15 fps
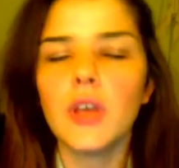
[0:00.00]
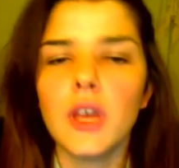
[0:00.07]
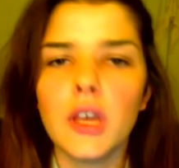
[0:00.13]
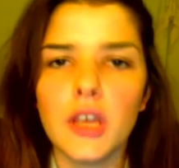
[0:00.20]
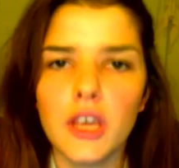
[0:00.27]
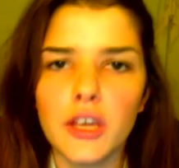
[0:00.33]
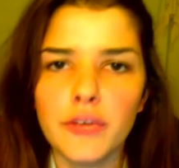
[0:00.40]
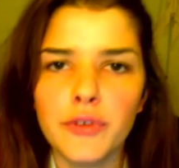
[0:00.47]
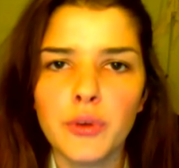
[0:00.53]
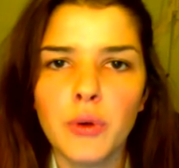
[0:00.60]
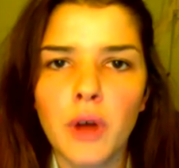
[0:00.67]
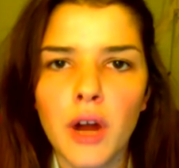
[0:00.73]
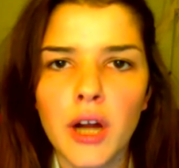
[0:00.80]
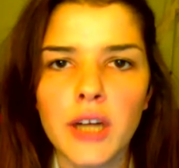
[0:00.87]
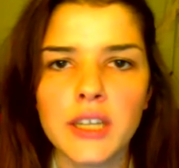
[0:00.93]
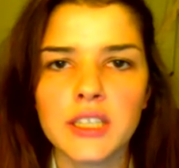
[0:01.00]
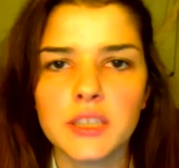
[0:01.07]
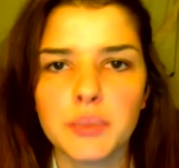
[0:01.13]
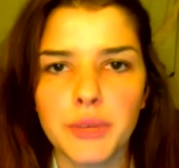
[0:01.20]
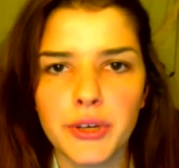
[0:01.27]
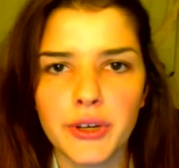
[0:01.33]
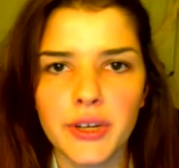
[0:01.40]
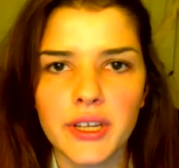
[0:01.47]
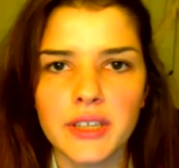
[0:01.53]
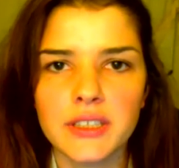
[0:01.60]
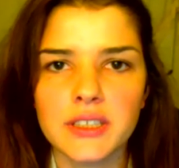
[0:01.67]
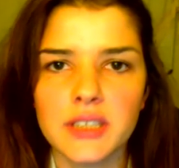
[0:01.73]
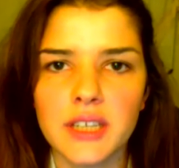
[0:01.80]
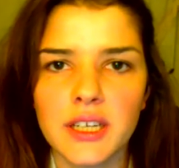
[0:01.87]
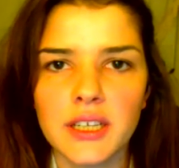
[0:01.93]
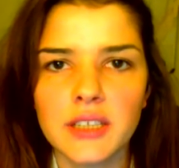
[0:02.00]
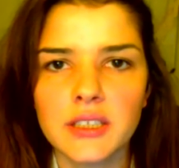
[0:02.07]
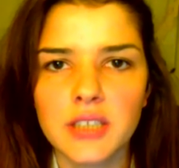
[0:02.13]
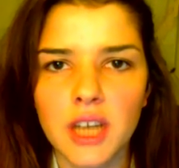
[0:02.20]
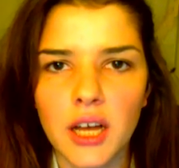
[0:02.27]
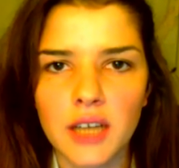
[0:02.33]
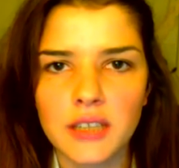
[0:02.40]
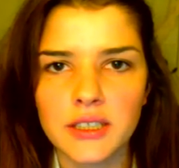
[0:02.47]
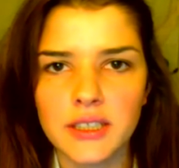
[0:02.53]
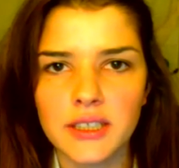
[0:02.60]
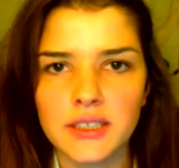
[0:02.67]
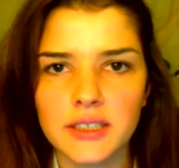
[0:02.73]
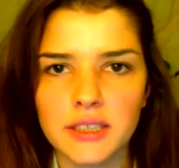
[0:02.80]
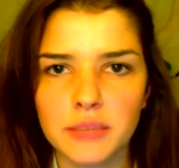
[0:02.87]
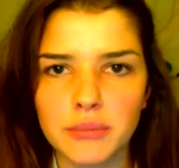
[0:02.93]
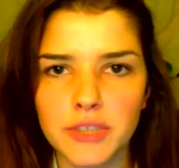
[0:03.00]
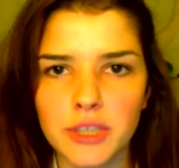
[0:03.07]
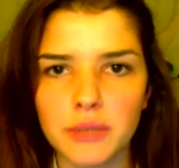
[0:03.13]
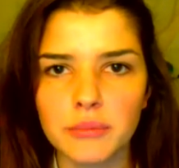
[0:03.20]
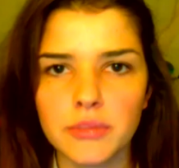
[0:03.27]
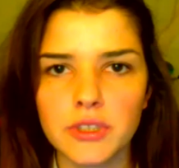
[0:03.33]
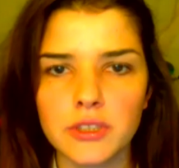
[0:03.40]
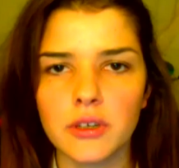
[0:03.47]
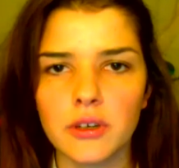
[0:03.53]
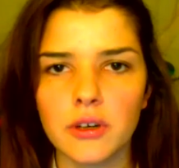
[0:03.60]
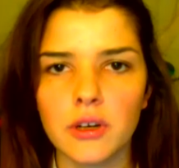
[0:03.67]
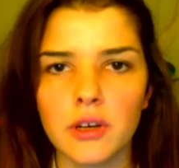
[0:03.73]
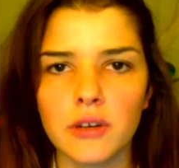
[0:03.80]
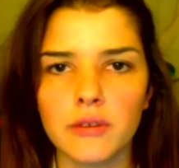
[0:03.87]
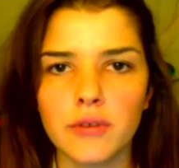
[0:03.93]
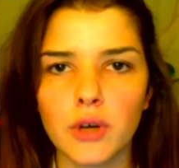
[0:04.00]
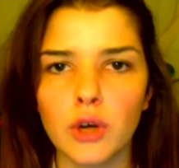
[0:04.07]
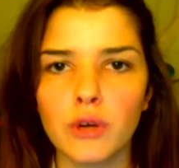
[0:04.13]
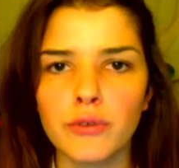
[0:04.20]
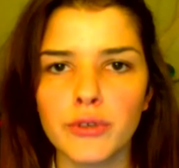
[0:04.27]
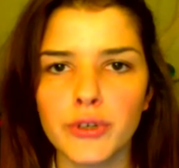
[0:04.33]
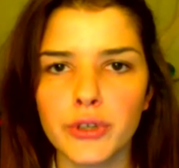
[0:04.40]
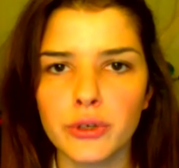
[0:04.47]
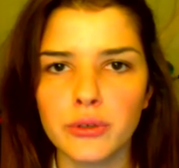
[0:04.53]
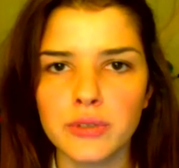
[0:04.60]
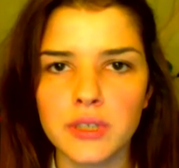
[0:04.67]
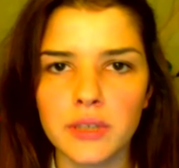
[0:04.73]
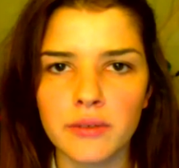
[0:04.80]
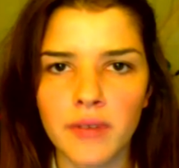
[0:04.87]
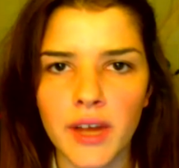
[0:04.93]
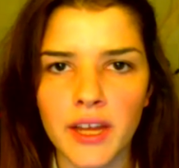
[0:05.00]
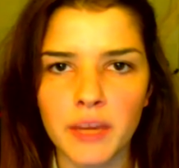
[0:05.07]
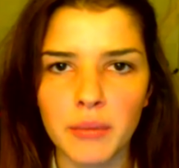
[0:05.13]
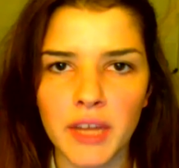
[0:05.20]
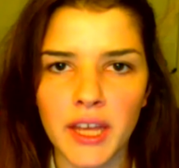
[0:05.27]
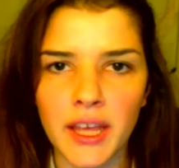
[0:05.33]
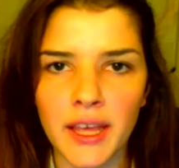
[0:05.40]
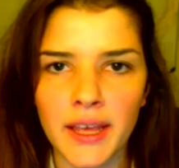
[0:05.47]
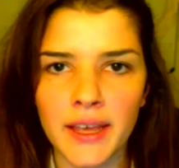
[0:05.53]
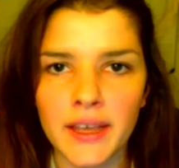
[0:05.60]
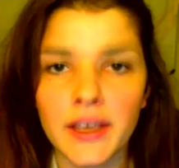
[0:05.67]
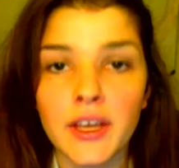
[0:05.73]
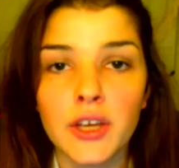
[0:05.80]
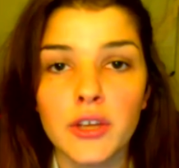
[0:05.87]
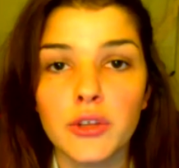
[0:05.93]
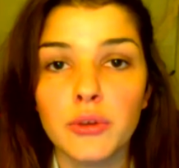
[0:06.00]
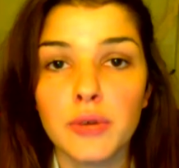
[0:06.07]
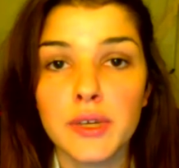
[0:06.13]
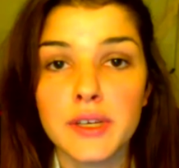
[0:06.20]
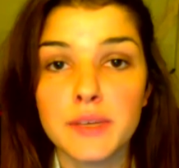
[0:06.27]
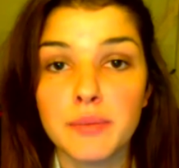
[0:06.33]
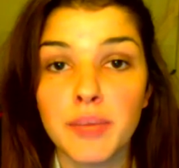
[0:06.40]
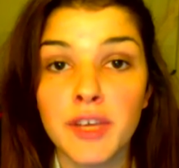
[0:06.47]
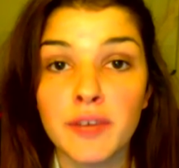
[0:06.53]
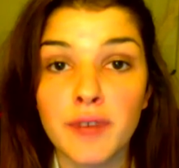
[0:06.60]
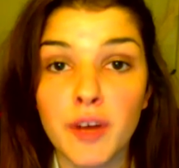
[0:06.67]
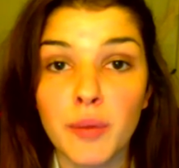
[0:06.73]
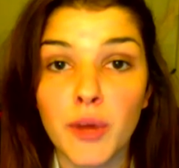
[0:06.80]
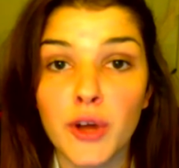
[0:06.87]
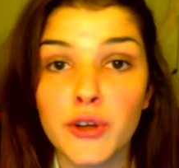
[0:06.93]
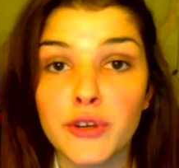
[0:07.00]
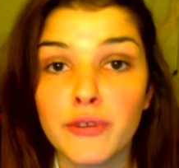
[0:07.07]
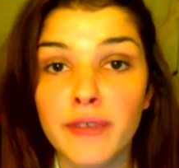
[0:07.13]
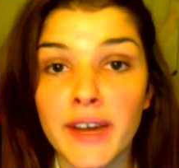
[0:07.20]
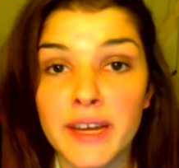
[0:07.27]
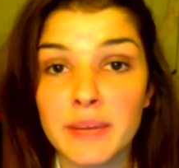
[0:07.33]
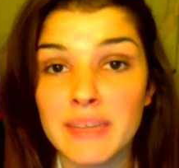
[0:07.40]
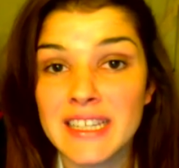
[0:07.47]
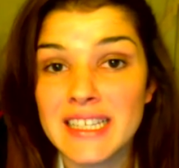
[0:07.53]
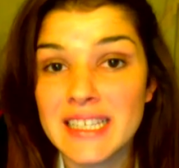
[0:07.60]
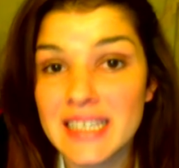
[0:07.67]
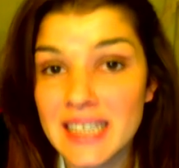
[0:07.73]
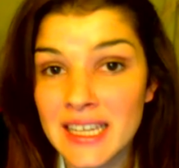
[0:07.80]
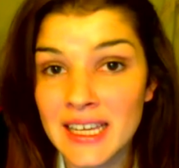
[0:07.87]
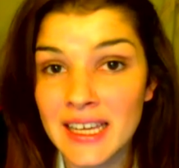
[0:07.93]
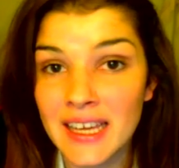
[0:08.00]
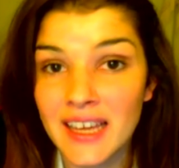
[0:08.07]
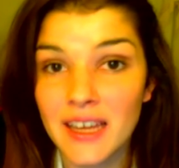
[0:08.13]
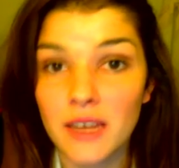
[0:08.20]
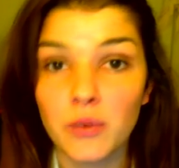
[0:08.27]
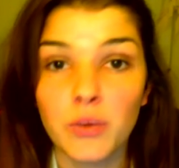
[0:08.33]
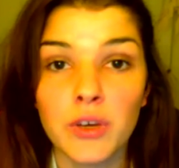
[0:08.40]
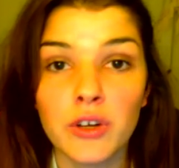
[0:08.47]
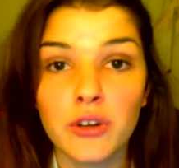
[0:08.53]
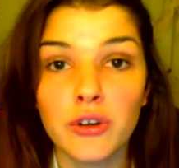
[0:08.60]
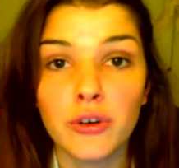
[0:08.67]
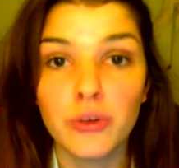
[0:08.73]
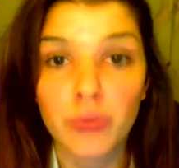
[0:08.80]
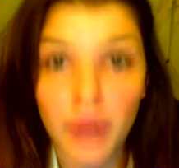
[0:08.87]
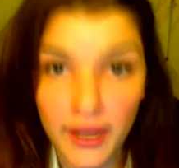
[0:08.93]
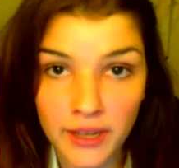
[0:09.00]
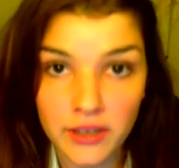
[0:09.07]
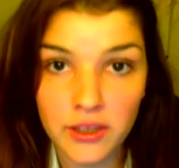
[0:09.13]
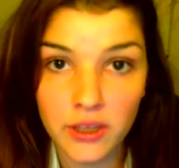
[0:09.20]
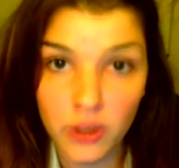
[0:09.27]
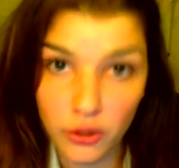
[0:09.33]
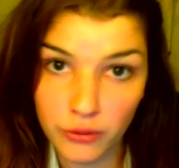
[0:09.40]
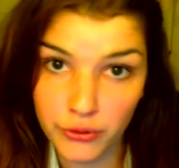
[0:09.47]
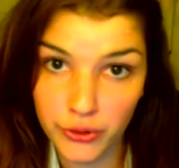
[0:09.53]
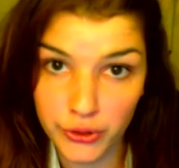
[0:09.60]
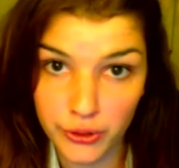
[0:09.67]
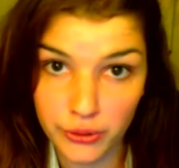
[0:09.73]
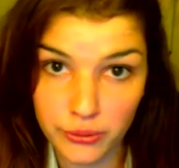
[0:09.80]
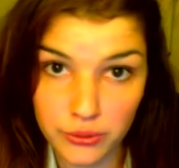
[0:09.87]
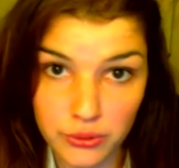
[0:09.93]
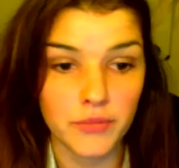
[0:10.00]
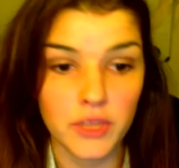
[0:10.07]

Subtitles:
If you are experiencing toxic symptoms of overdose of vitamin A, you can beef up on your vitamin C and it will correct the overdose.